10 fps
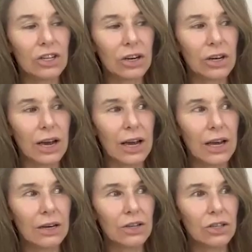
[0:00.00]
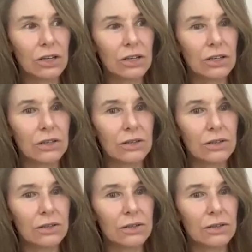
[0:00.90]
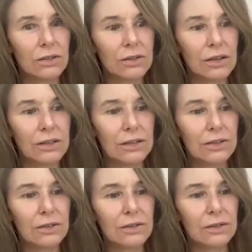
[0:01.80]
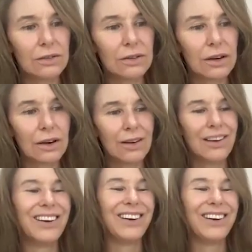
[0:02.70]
she okay? Is she just, is this, you know?